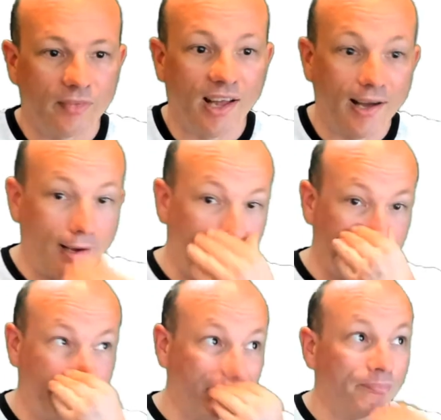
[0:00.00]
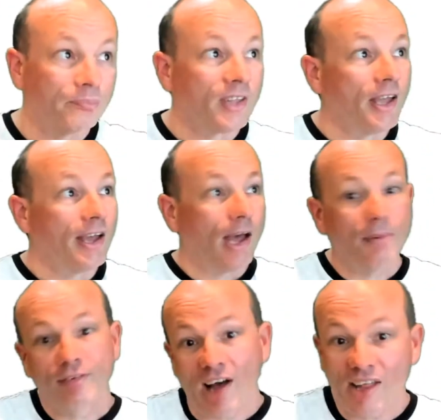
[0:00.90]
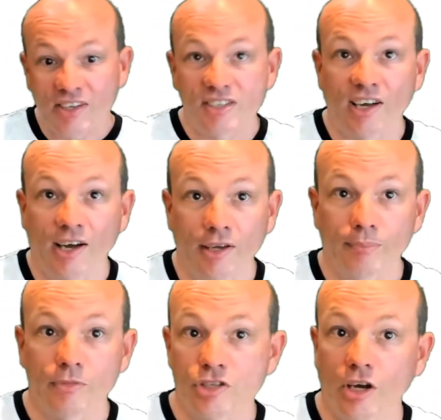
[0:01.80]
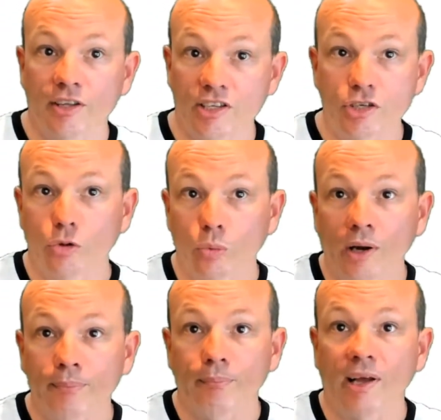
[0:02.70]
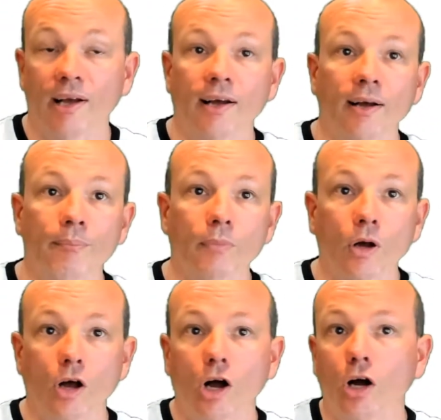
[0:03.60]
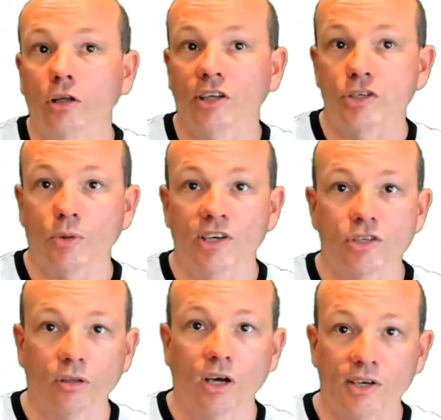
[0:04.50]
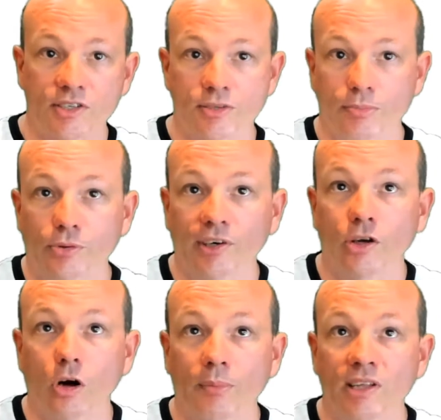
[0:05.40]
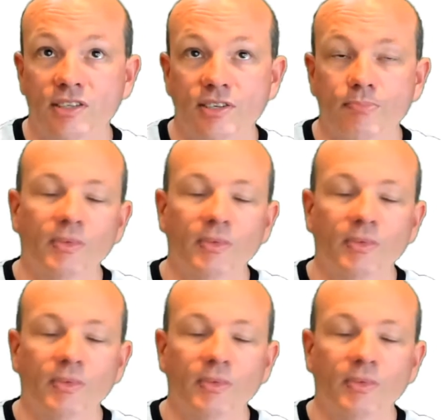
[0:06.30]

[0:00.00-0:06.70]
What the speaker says: Happy Father's Day. So that's a good one. Only 22 likes, 3 comments.